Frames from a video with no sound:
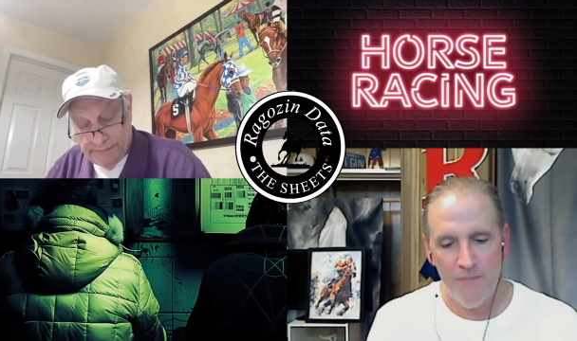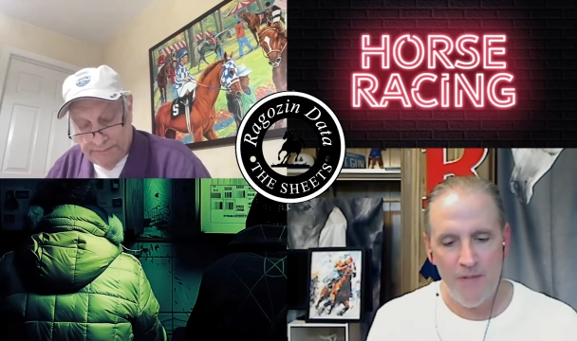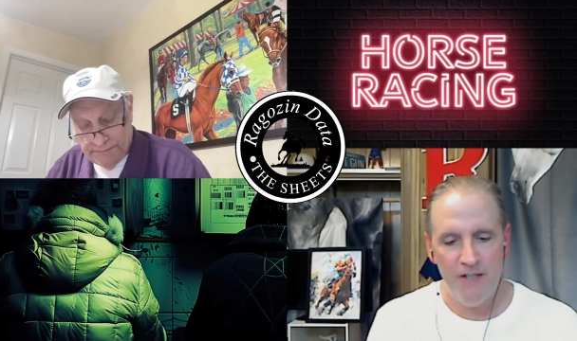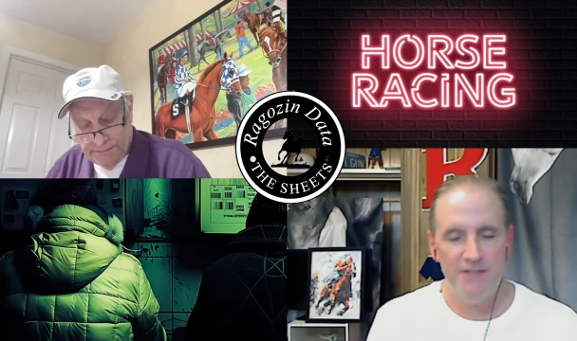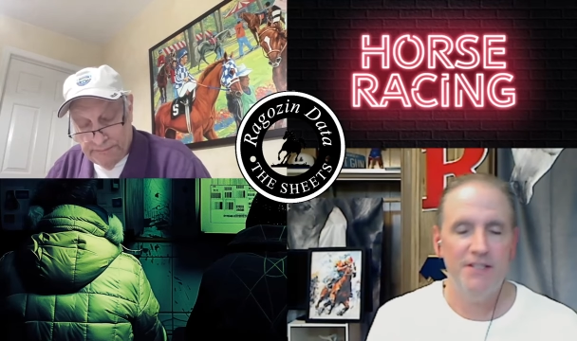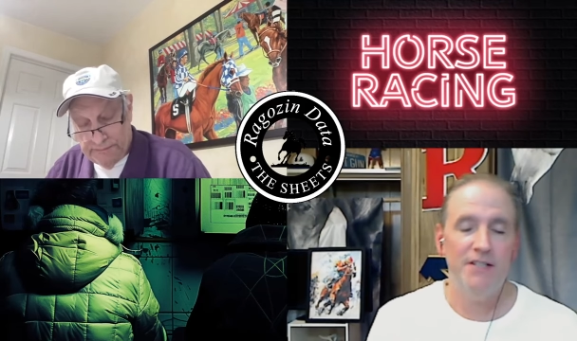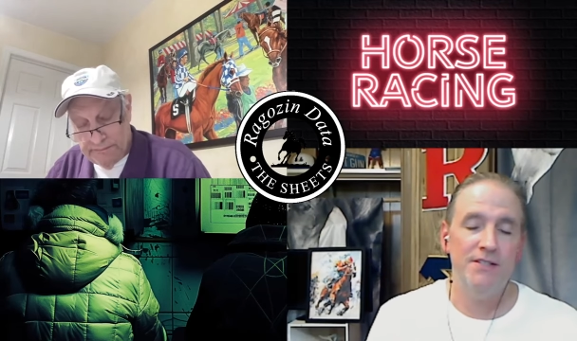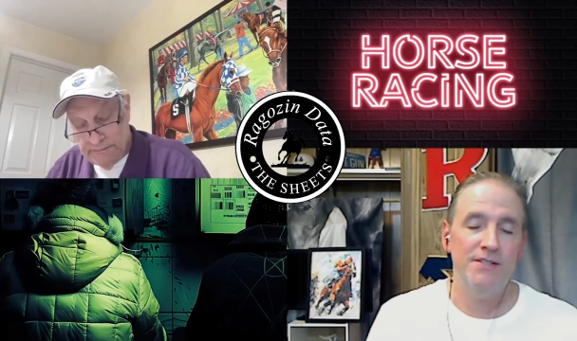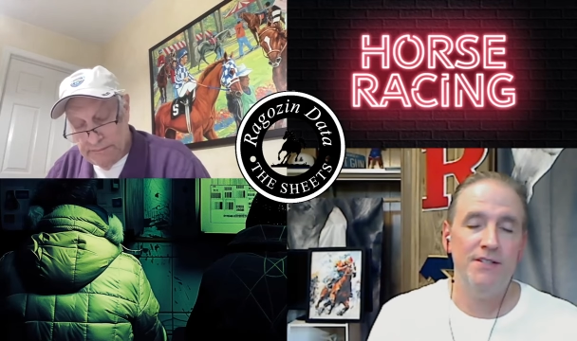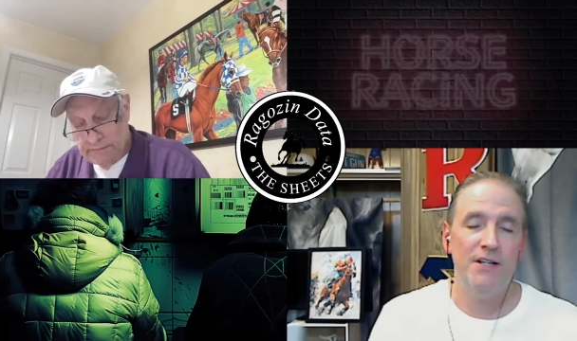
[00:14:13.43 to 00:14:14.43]
Speaker 1: But
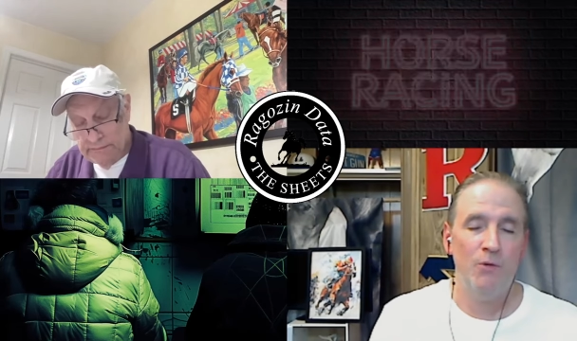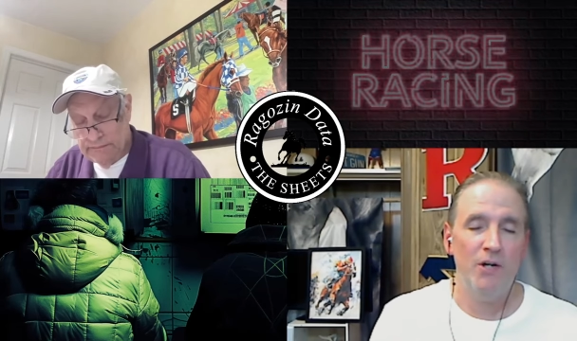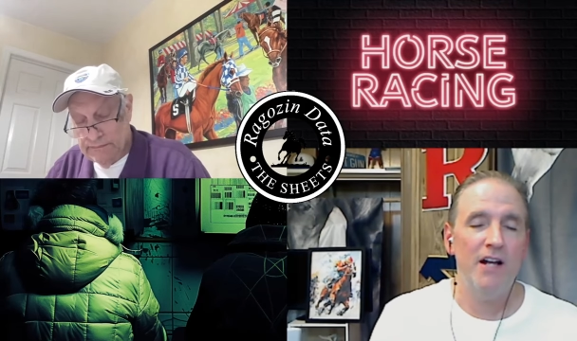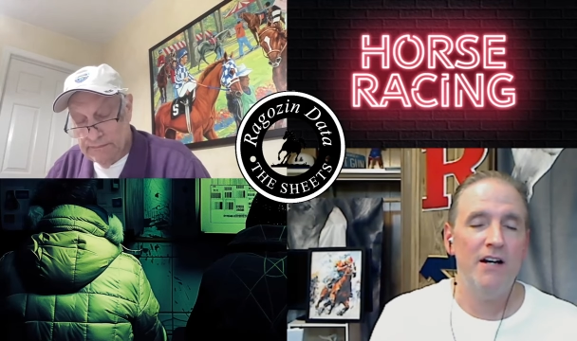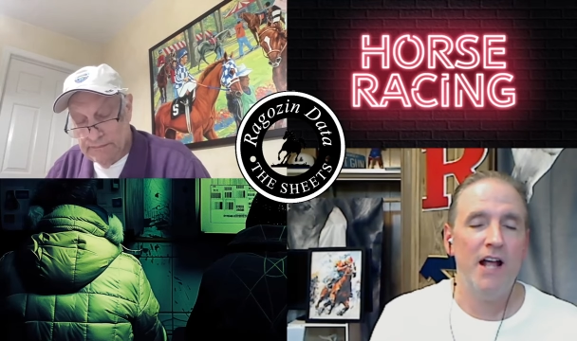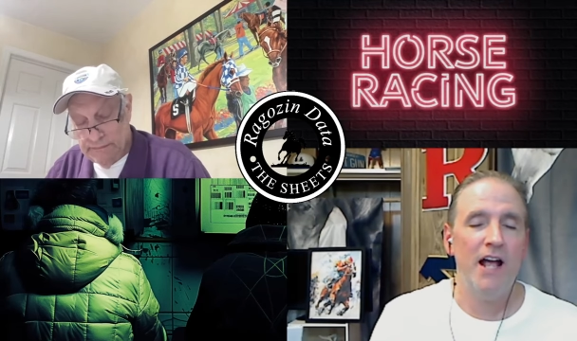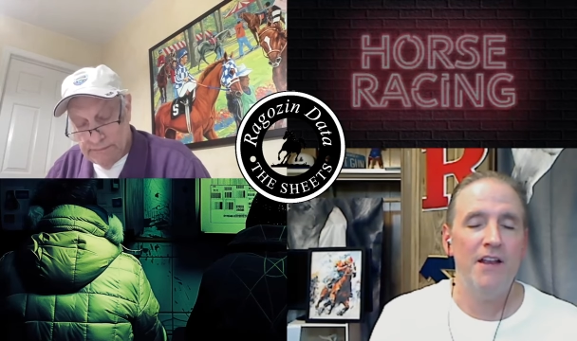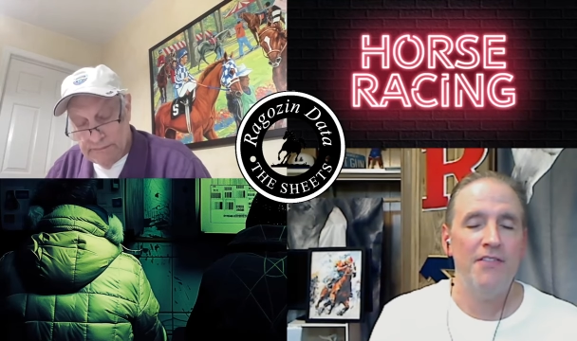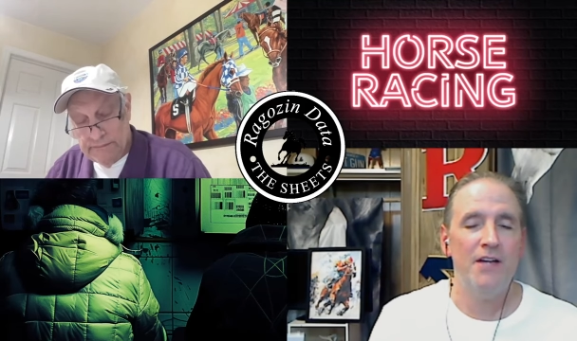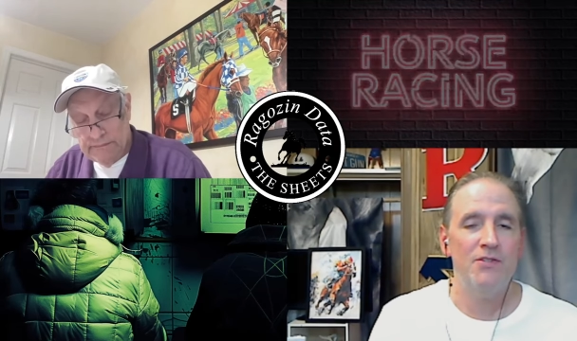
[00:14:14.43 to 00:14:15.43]
since uh, we're not at
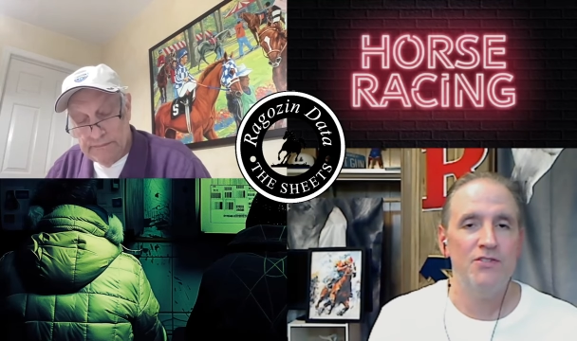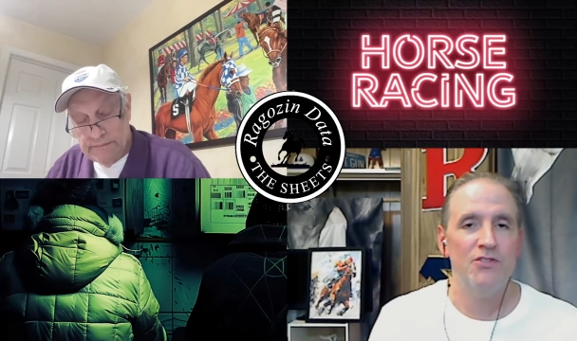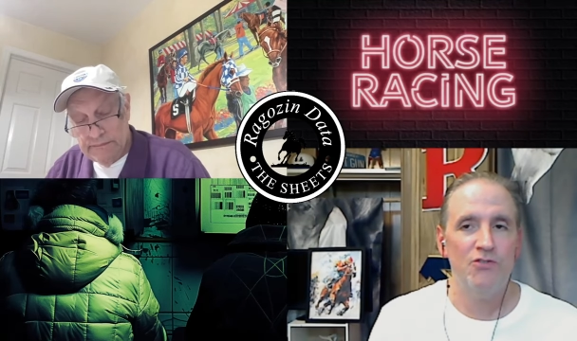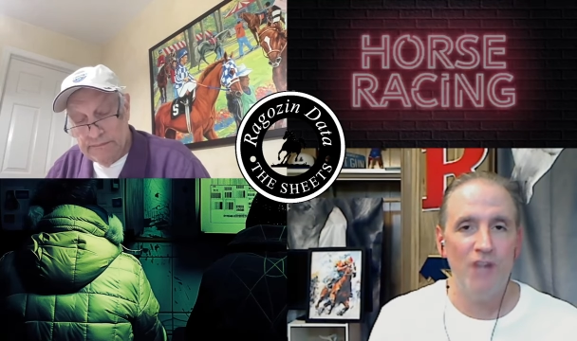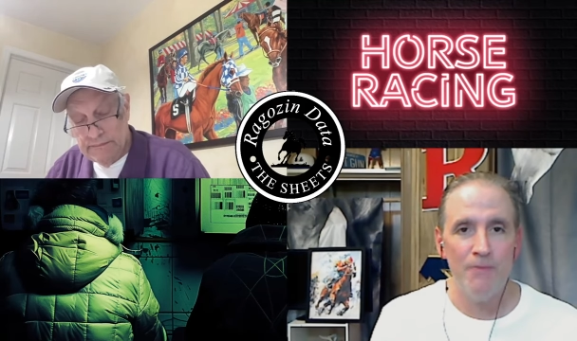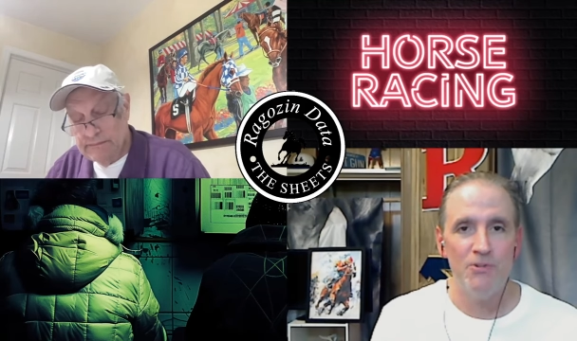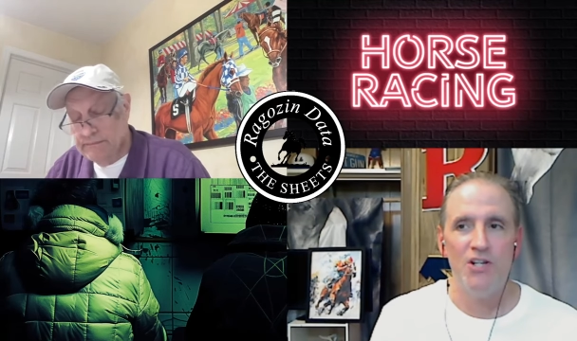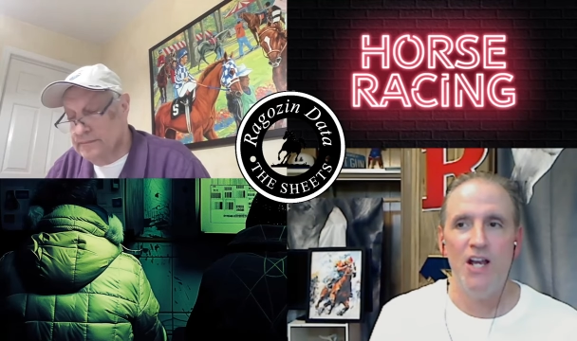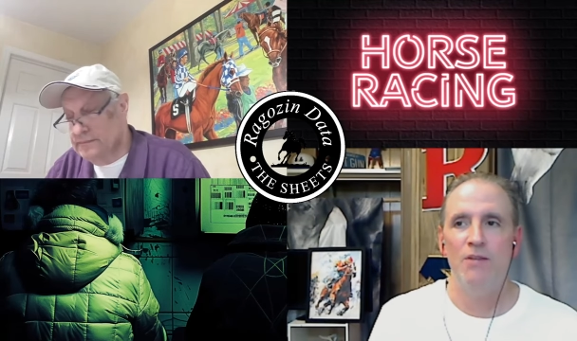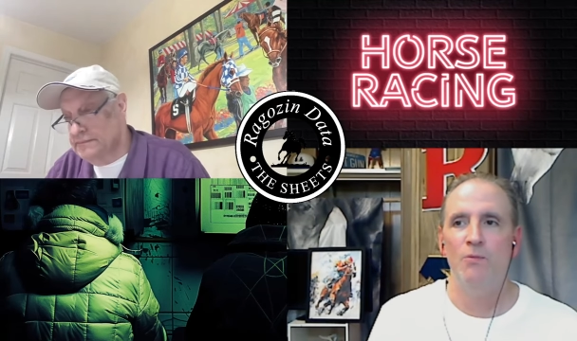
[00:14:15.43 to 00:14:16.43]
one thousand
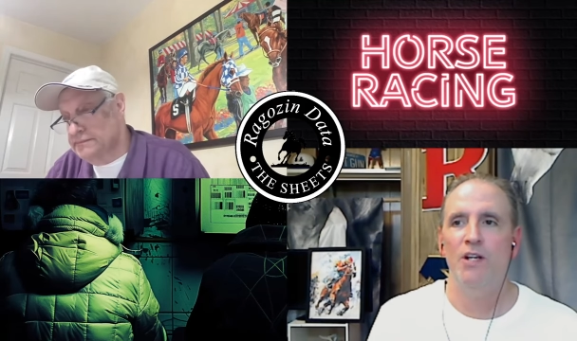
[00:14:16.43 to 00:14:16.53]
subscribers yet,